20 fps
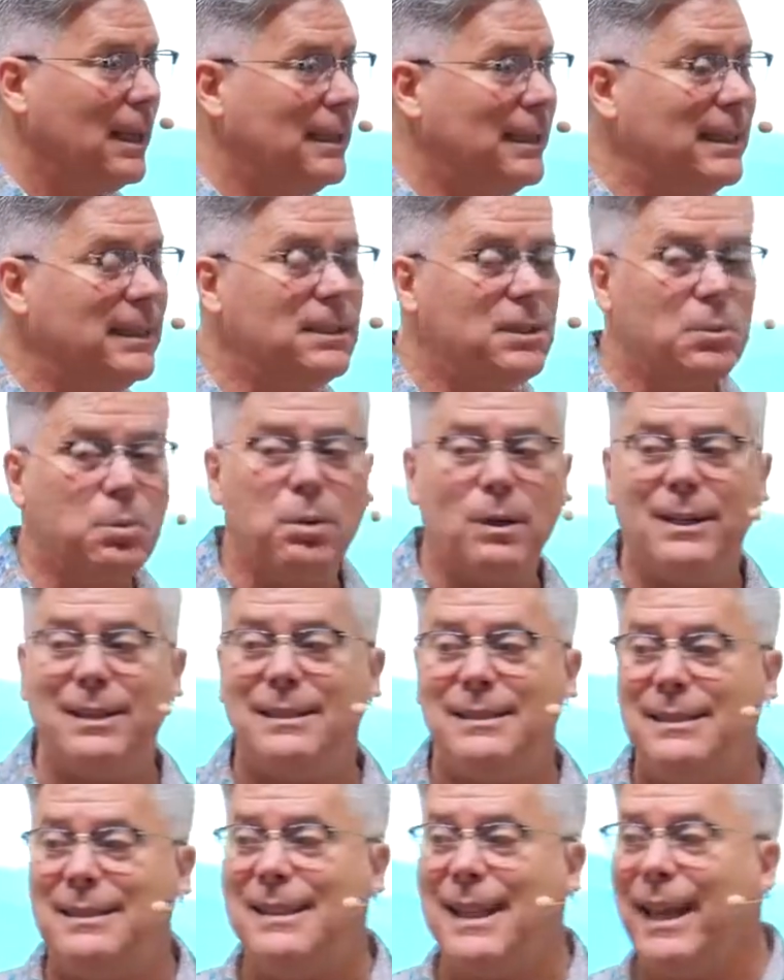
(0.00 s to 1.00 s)
This is what
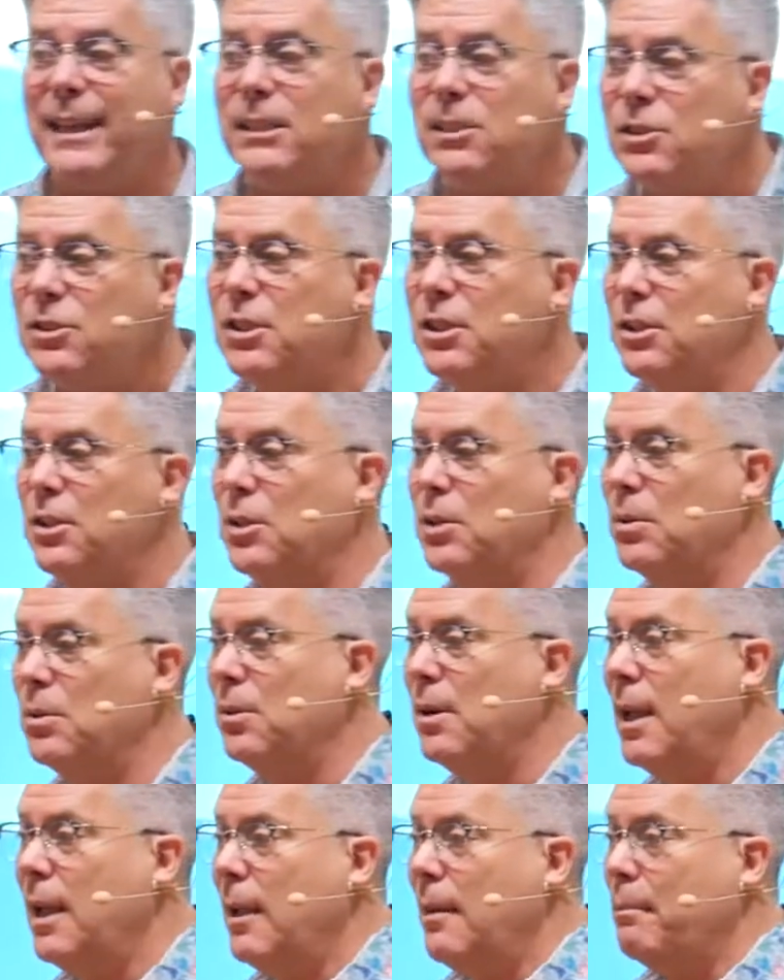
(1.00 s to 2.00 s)
it says to you.
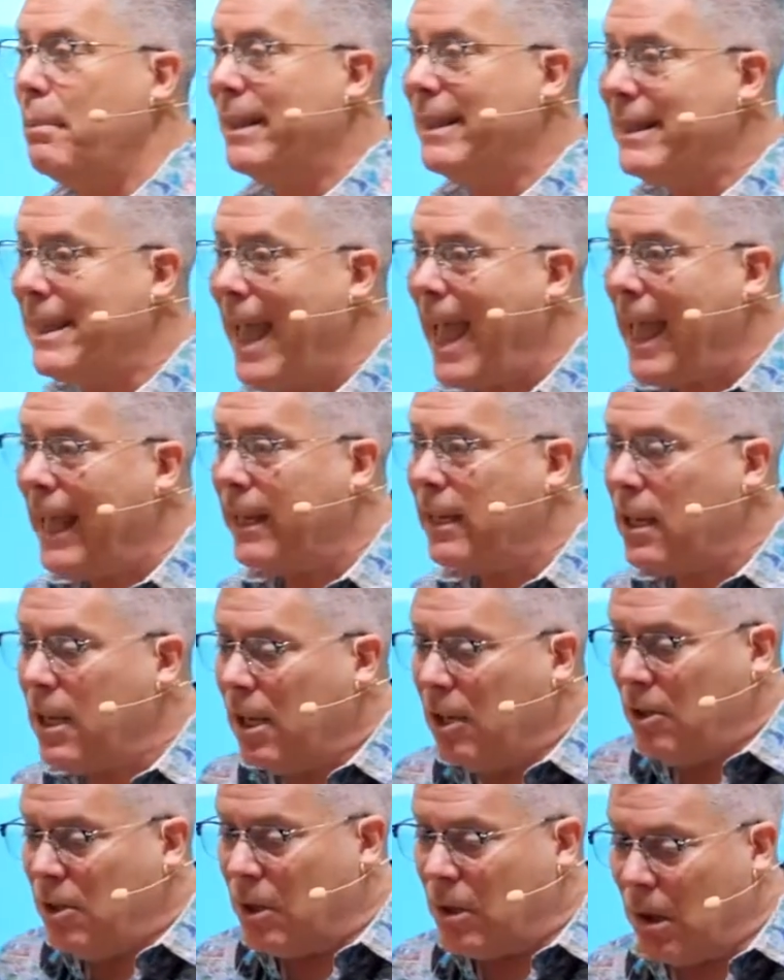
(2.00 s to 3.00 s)
But then
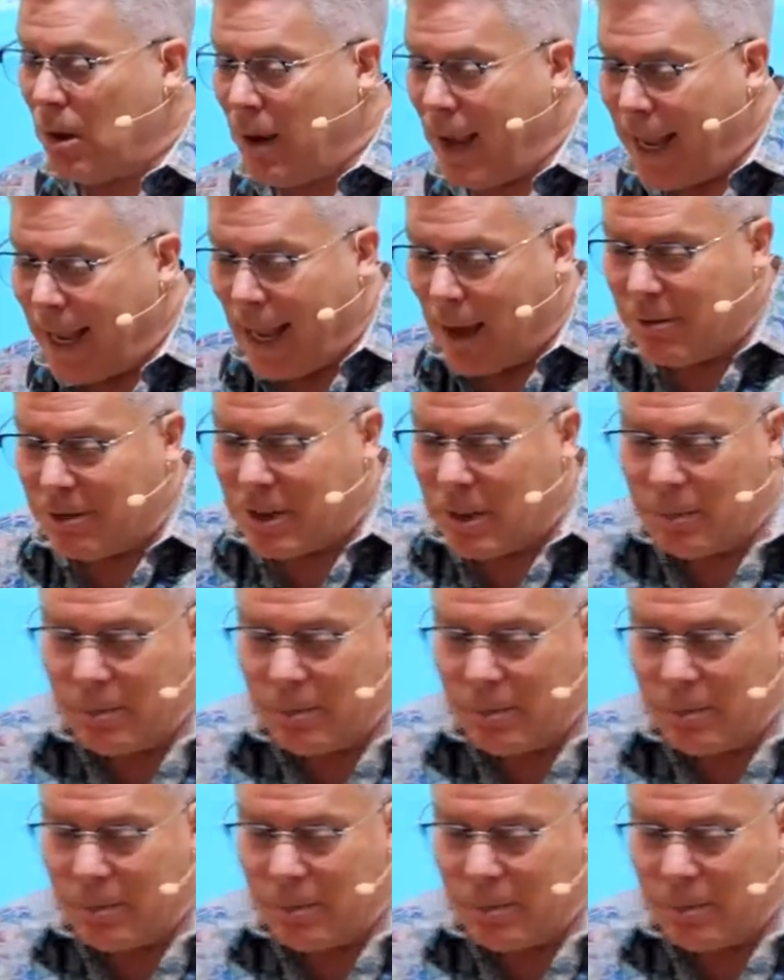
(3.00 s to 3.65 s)
you go hang out with the